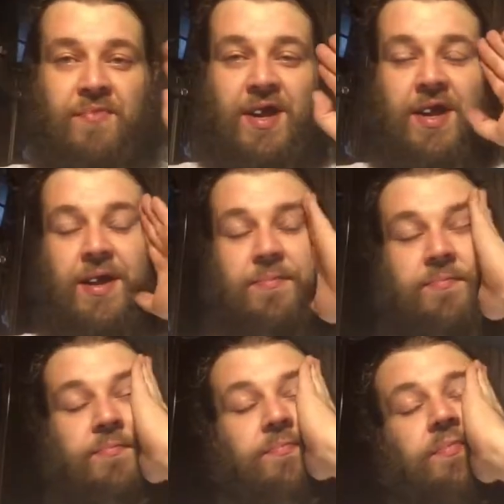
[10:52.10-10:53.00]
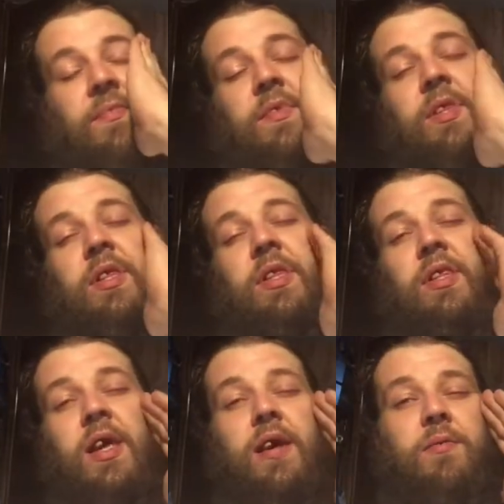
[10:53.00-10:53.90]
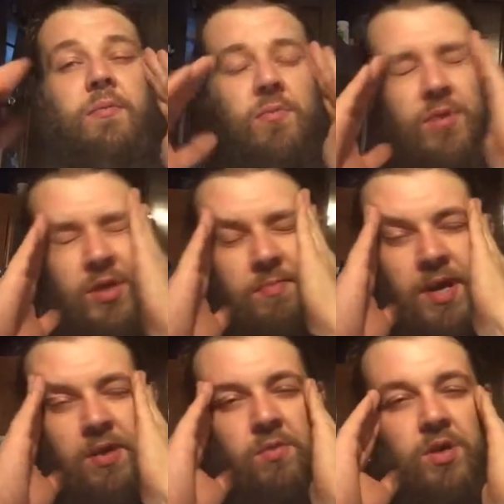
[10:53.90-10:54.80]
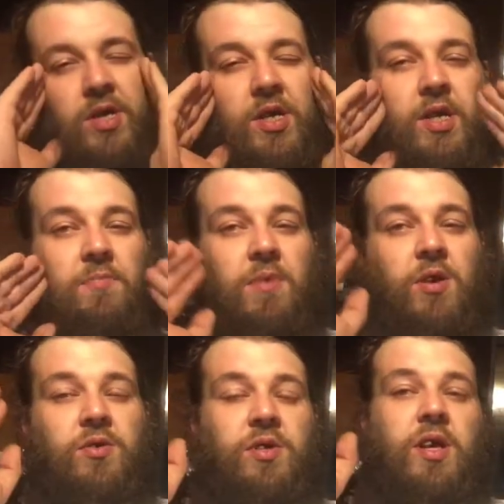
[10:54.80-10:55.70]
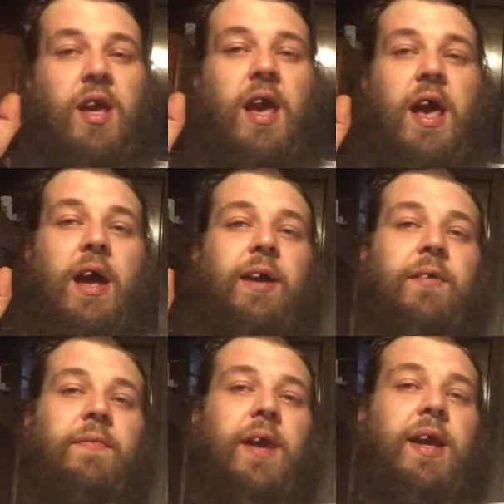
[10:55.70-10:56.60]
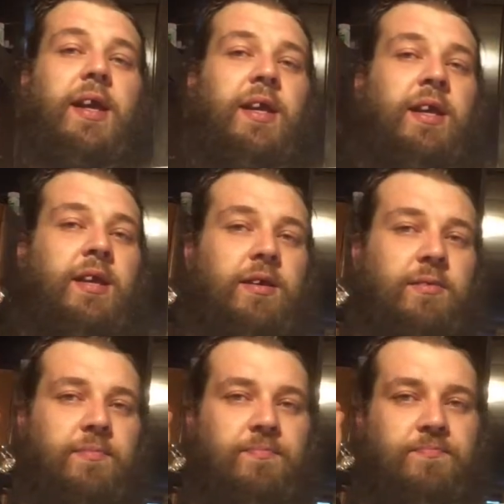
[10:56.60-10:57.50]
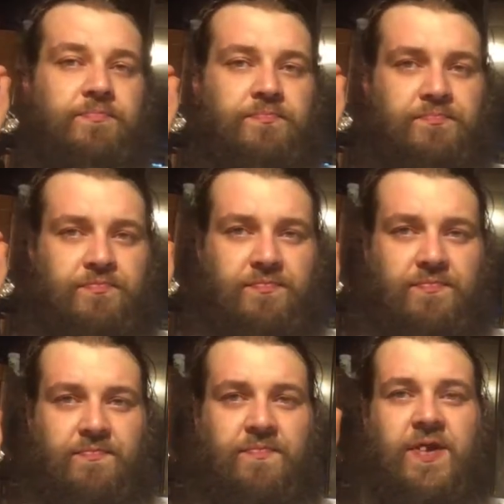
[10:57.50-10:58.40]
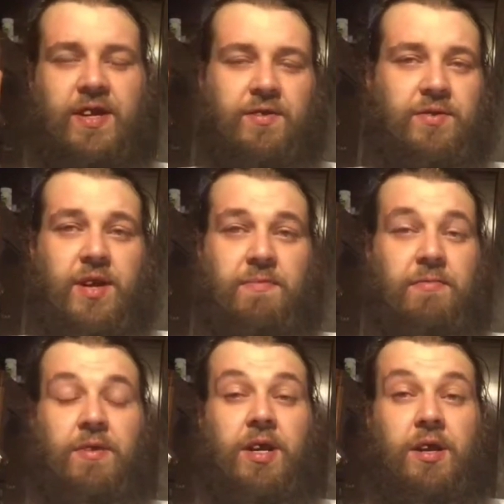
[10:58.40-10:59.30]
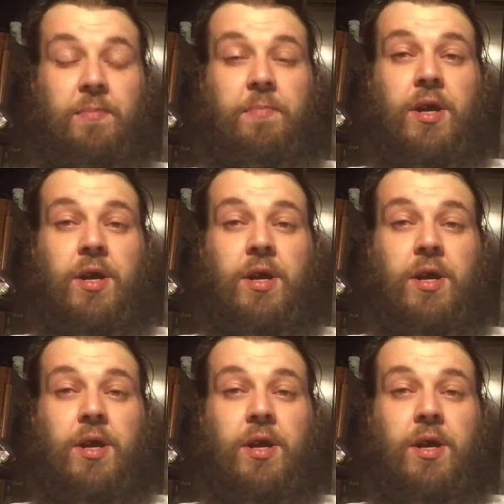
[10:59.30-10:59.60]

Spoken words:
Alright, that was about one of the most aggravating videos I've ever done.